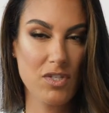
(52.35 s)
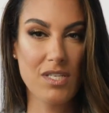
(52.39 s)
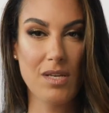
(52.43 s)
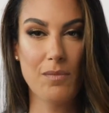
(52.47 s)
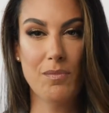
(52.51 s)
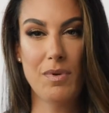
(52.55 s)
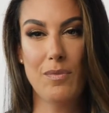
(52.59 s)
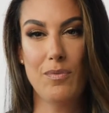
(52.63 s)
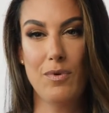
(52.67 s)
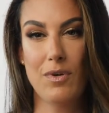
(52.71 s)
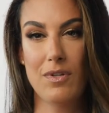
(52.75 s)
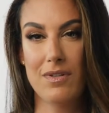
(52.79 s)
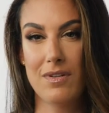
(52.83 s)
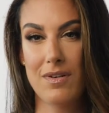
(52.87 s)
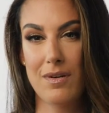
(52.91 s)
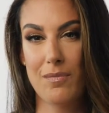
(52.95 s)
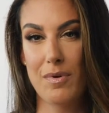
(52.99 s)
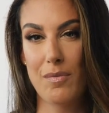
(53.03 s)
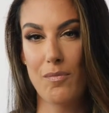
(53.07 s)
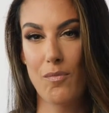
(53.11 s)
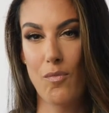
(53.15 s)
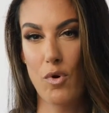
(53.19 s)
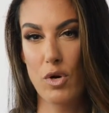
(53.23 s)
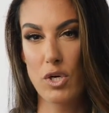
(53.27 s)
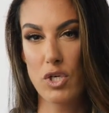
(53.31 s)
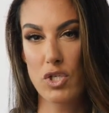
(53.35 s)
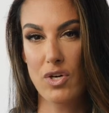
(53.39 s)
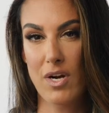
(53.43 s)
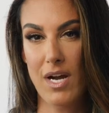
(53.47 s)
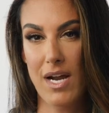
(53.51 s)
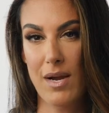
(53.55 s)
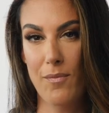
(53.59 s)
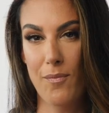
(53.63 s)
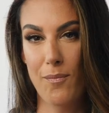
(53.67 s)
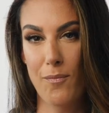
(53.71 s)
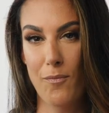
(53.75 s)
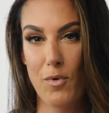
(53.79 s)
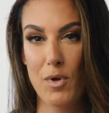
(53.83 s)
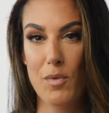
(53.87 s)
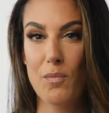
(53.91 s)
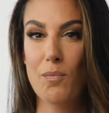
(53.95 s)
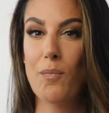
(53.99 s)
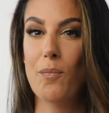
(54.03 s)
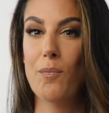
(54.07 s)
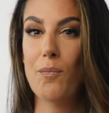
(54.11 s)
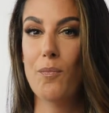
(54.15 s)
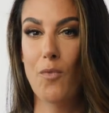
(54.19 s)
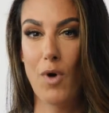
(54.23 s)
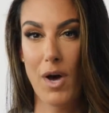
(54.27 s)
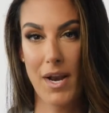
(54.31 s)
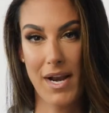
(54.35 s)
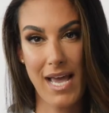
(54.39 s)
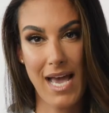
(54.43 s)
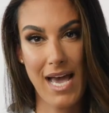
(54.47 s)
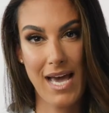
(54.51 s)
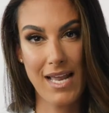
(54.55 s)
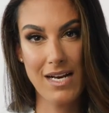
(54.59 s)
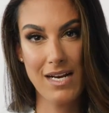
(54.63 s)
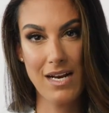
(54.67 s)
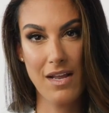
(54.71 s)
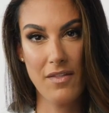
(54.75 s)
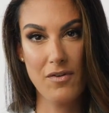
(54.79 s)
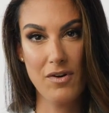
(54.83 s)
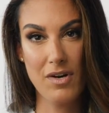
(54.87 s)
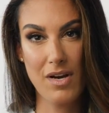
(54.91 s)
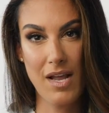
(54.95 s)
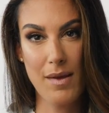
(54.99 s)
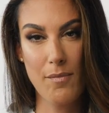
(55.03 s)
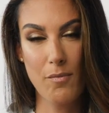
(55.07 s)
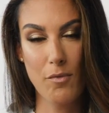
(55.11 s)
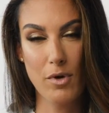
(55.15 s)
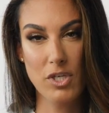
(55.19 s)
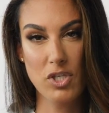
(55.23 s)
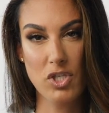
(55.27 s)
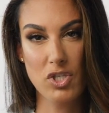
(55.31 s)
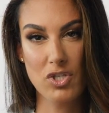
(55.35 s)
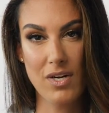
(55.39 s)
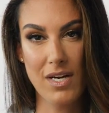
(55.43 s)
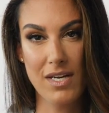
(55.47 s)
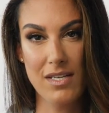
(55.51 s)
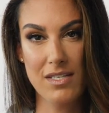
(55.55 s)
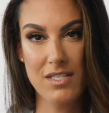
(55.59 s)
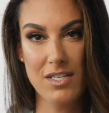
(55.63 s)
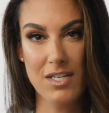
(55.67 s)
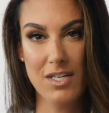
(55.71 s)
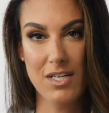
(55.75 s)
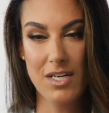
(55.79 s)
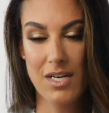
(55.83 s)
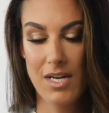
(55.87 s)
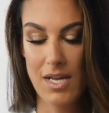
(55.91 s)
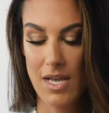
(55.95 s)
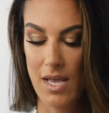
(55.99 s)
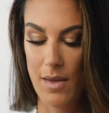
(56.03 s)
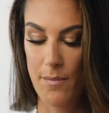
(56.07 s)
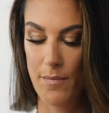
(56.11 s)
Some people a little bit more dry would want to add another night moisturizer,